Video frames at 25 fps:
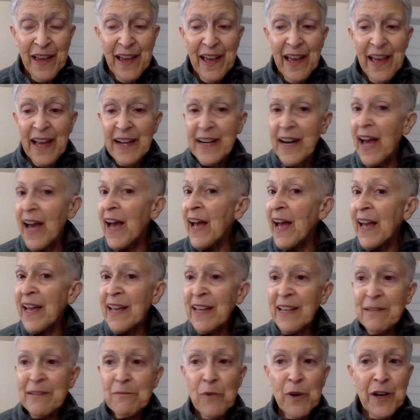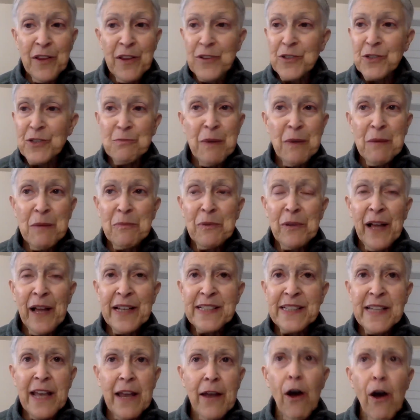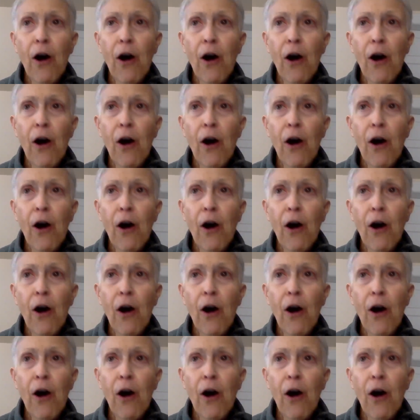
And I am one of those people, I say,